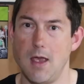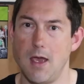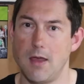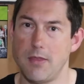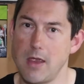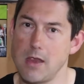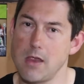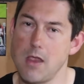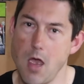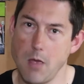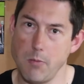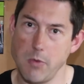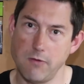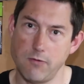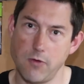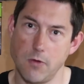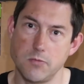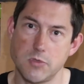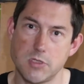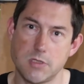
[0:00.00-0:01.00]
and then coming
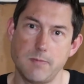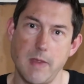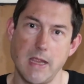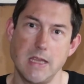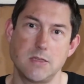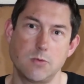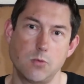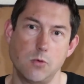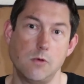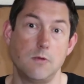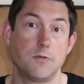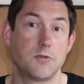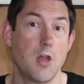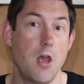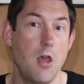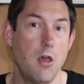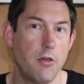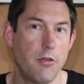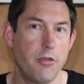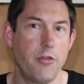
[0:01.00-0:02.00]
from Space Wolves
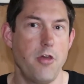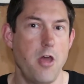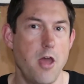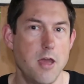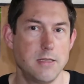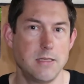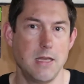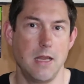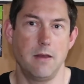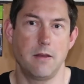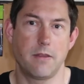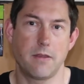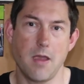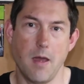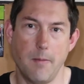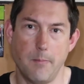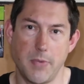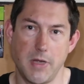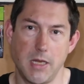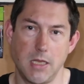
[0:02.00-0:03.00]
13th
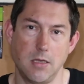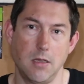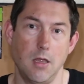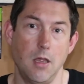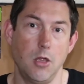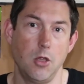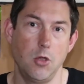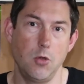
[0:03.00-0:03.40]
Company,